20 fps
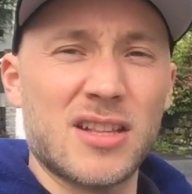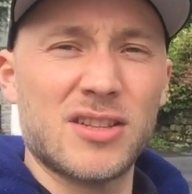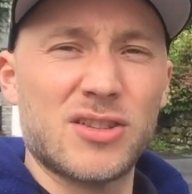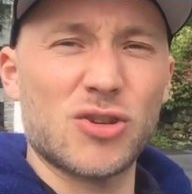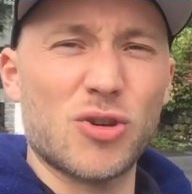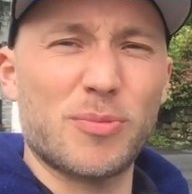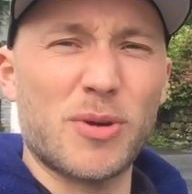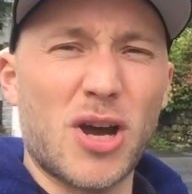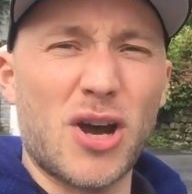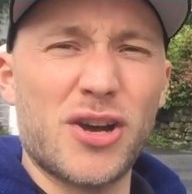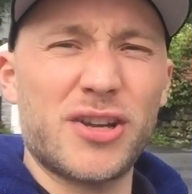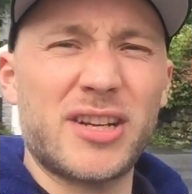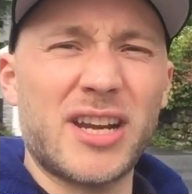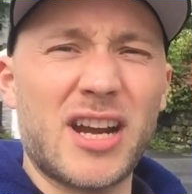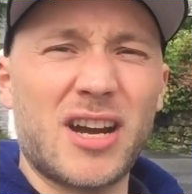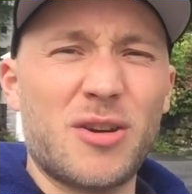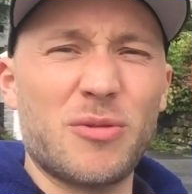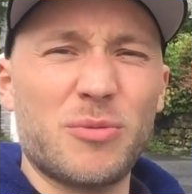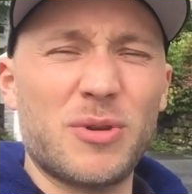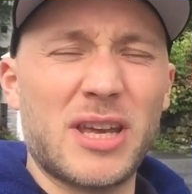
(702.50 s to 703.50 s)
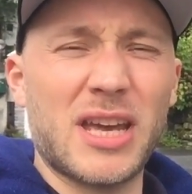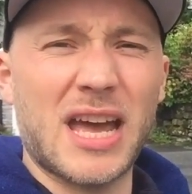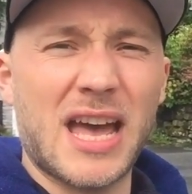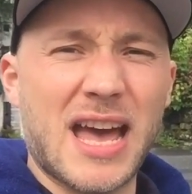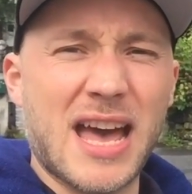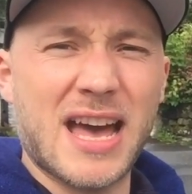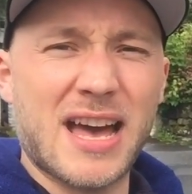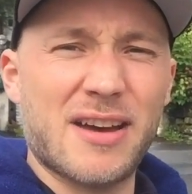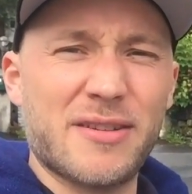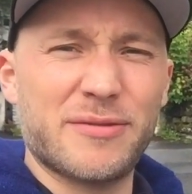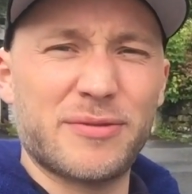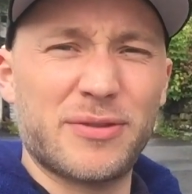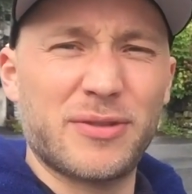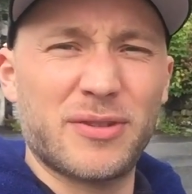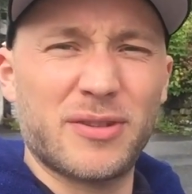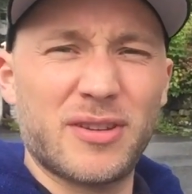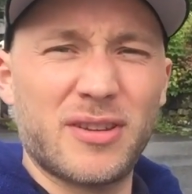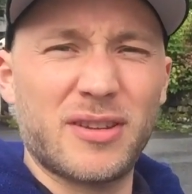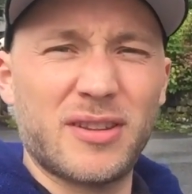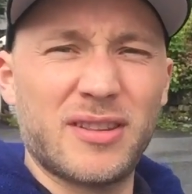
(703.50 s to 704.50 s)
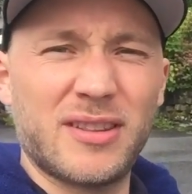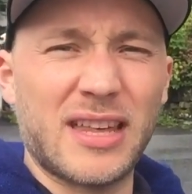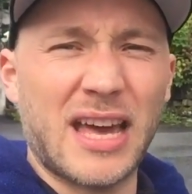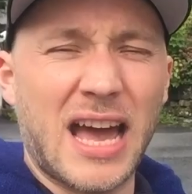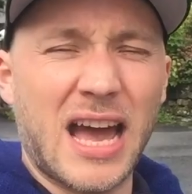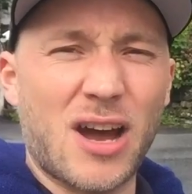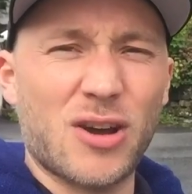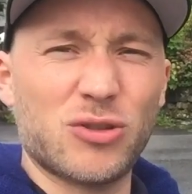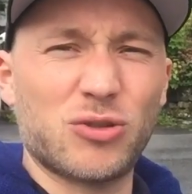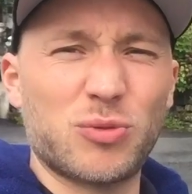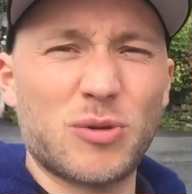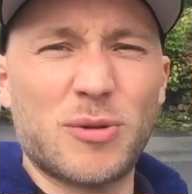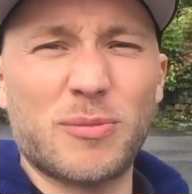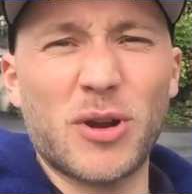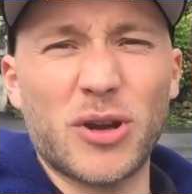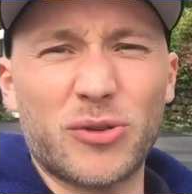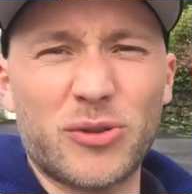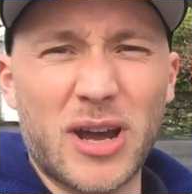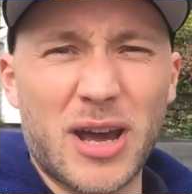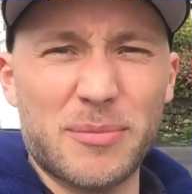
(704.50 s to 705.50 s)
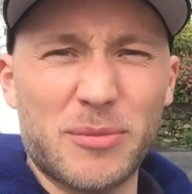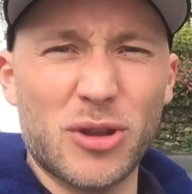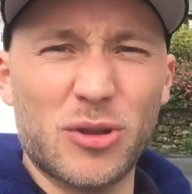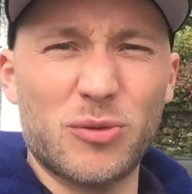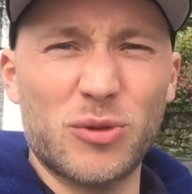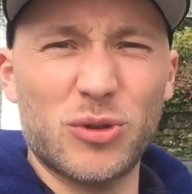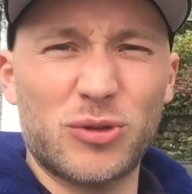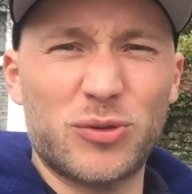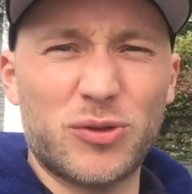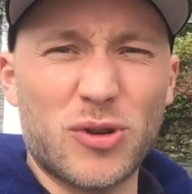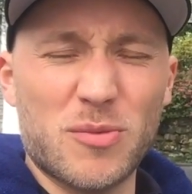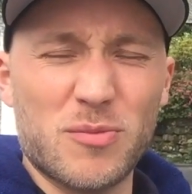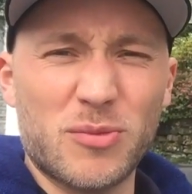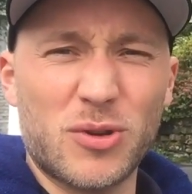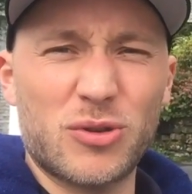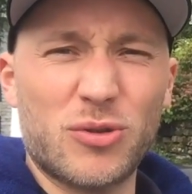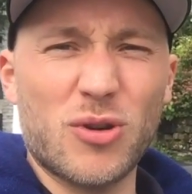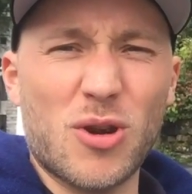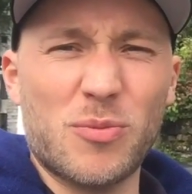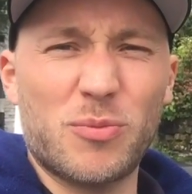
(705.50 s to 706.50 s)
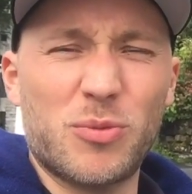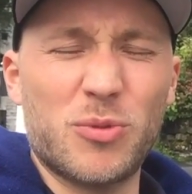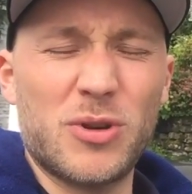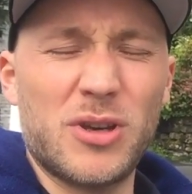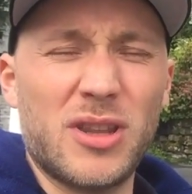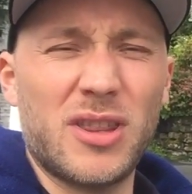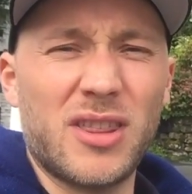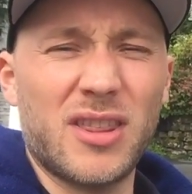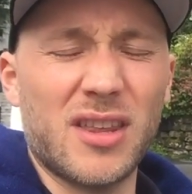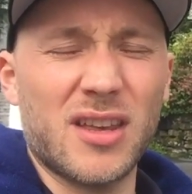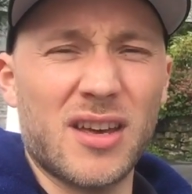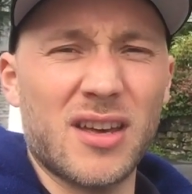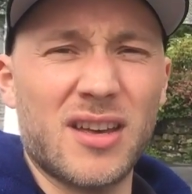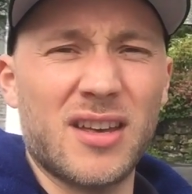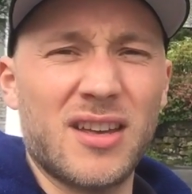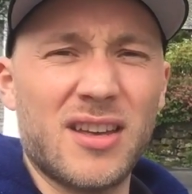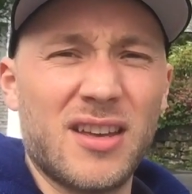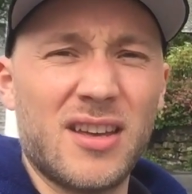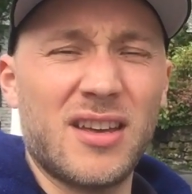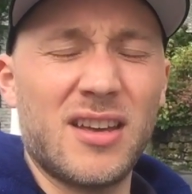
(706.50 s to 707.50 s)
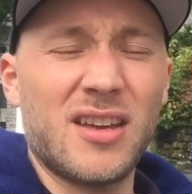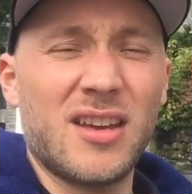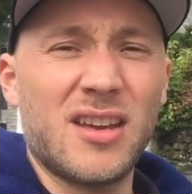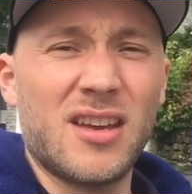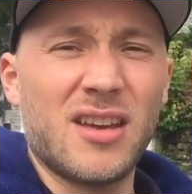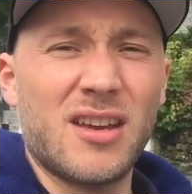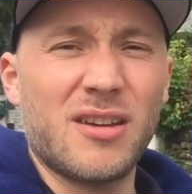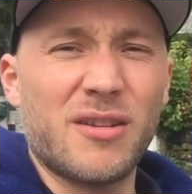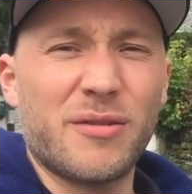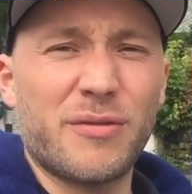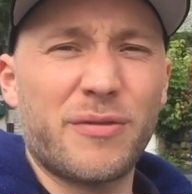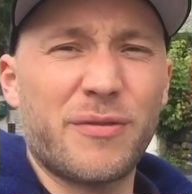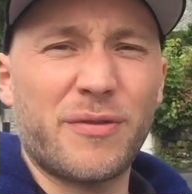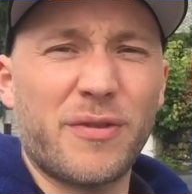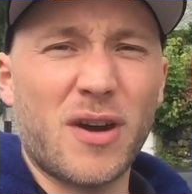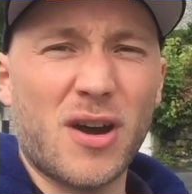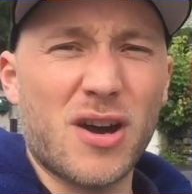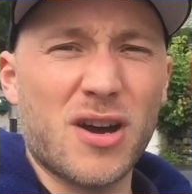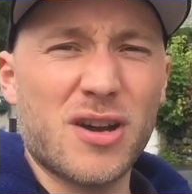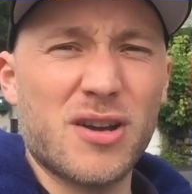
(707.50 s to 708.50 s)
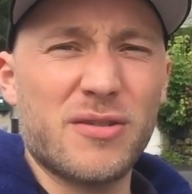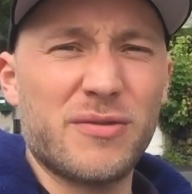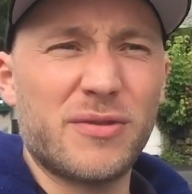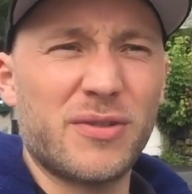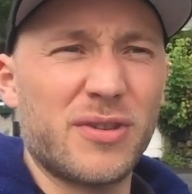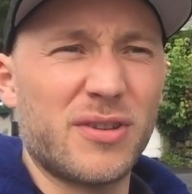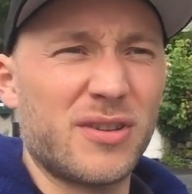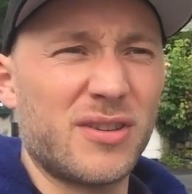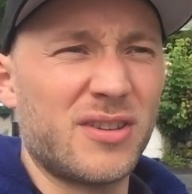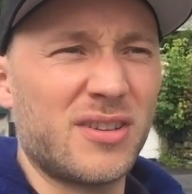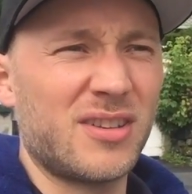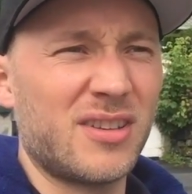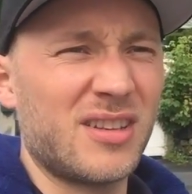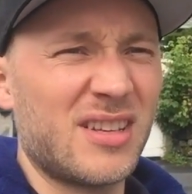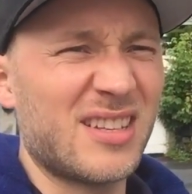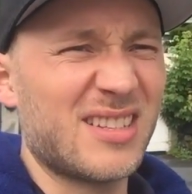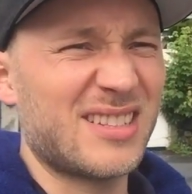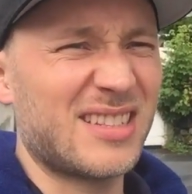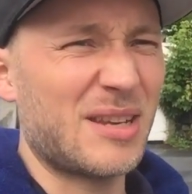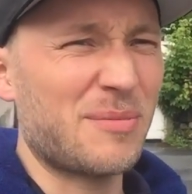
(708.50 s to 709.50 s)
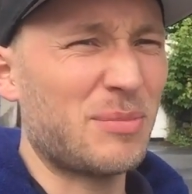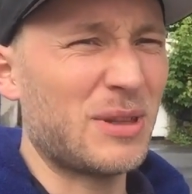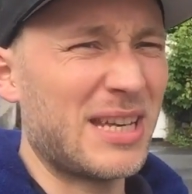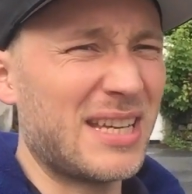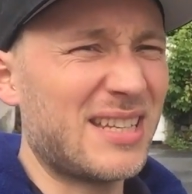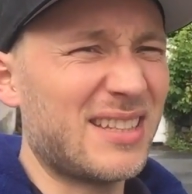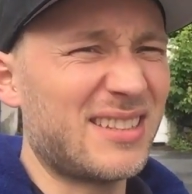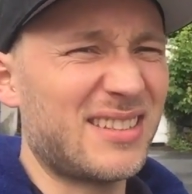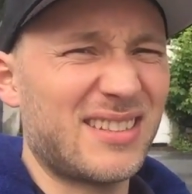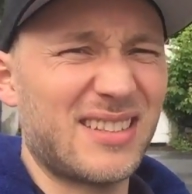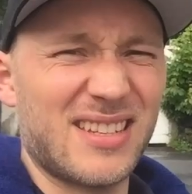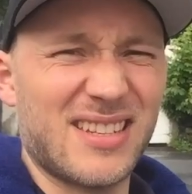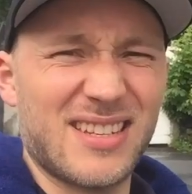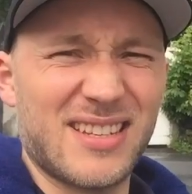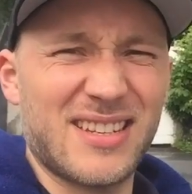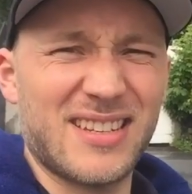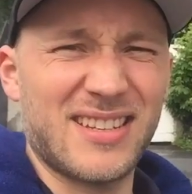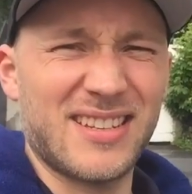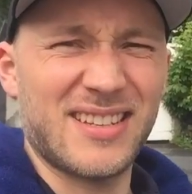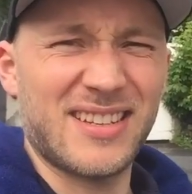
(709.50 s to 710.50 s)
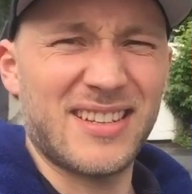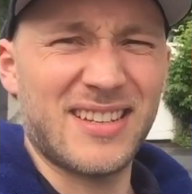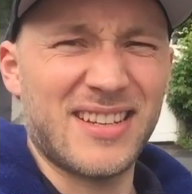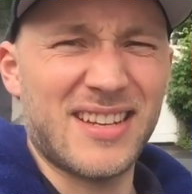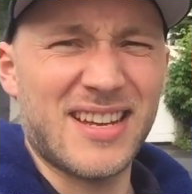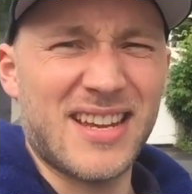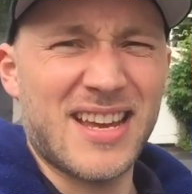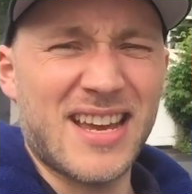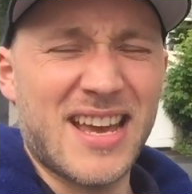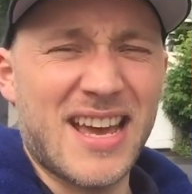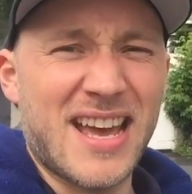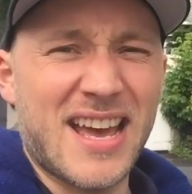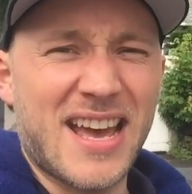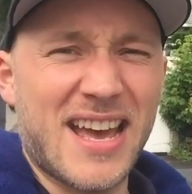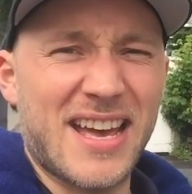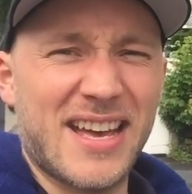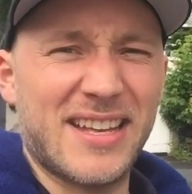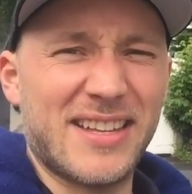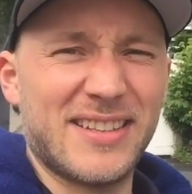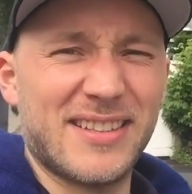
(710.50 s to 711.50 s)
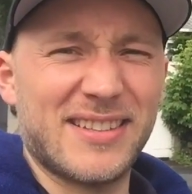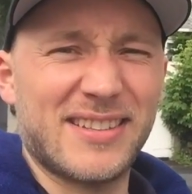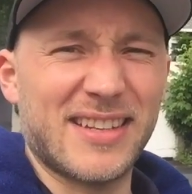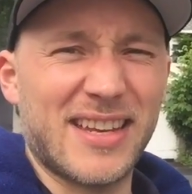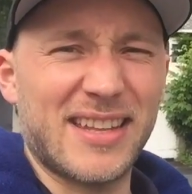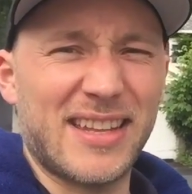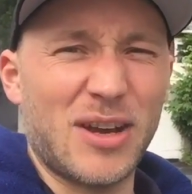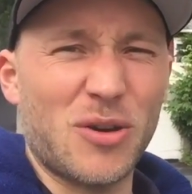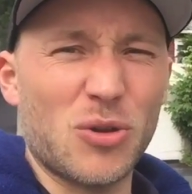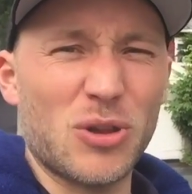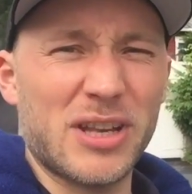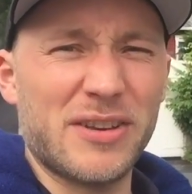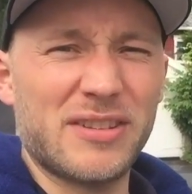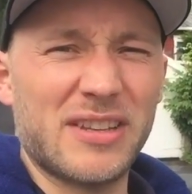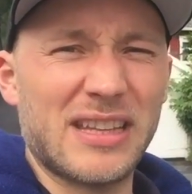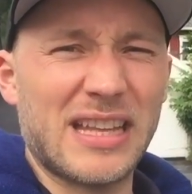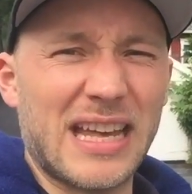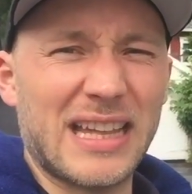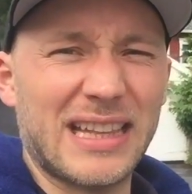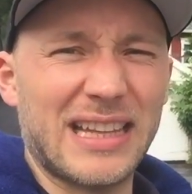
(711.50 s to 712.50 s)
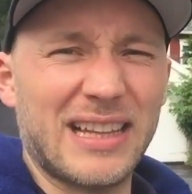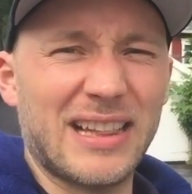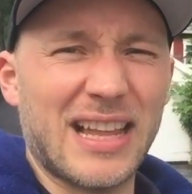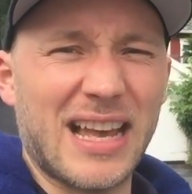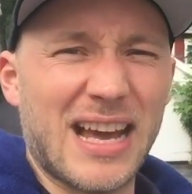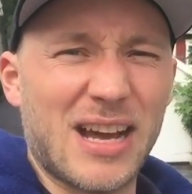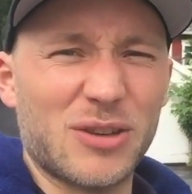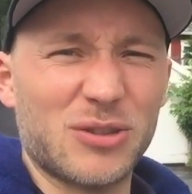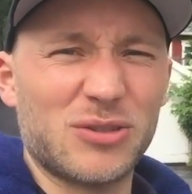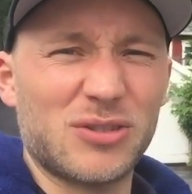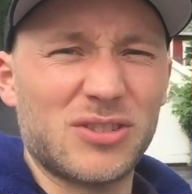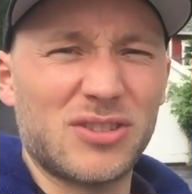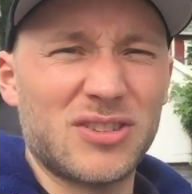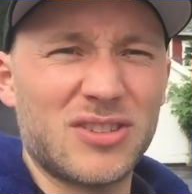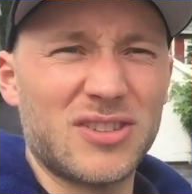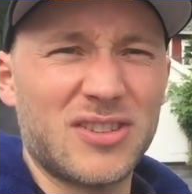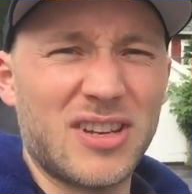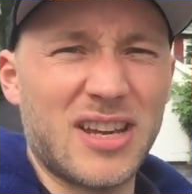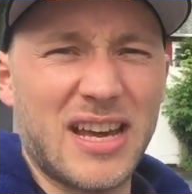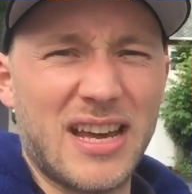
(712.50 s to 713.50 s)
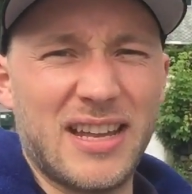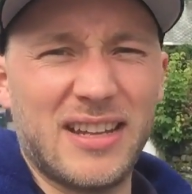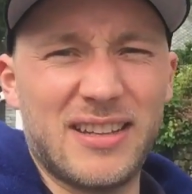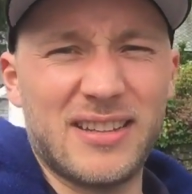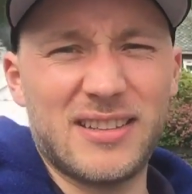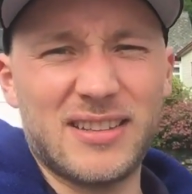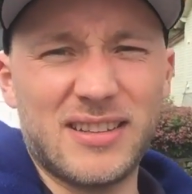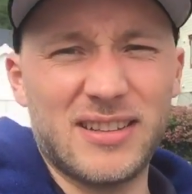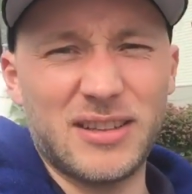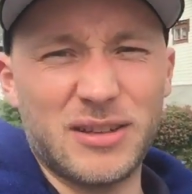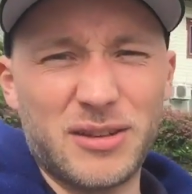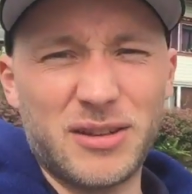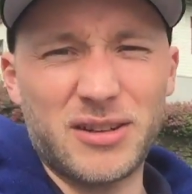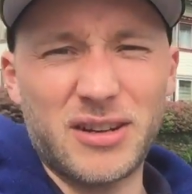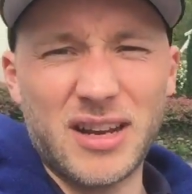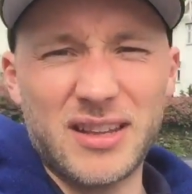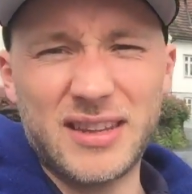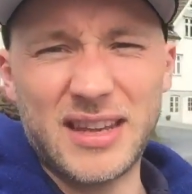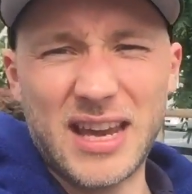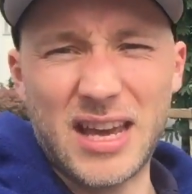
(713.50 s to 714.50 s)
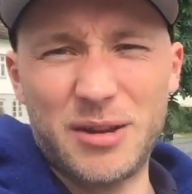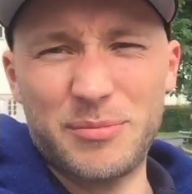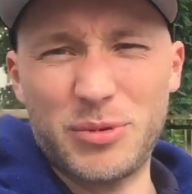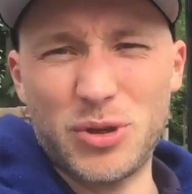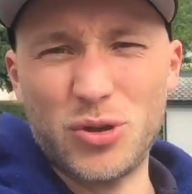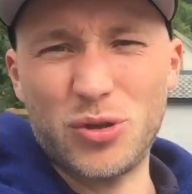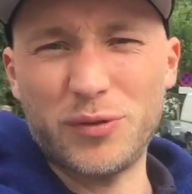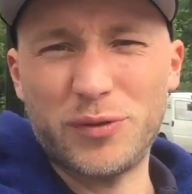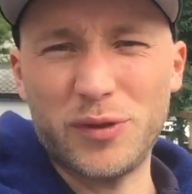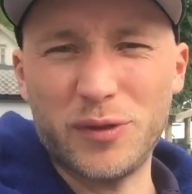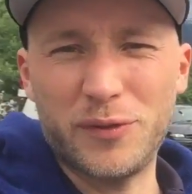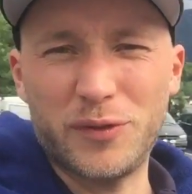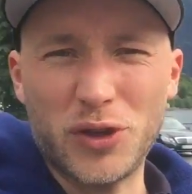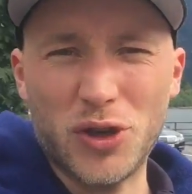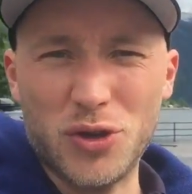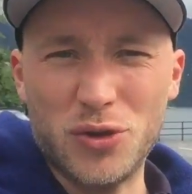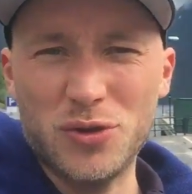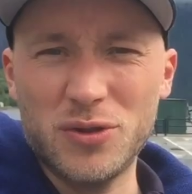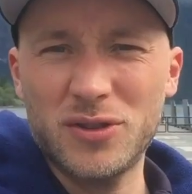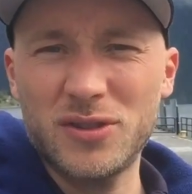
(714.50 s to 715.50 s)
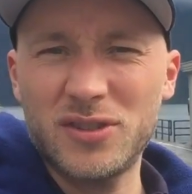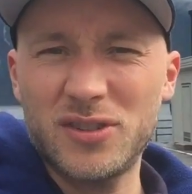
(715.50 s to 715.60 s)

So behind here we have the house where my grandmother was from. Grew up with 5 siblings, and they all lived in that little house, and they had a beautiful view.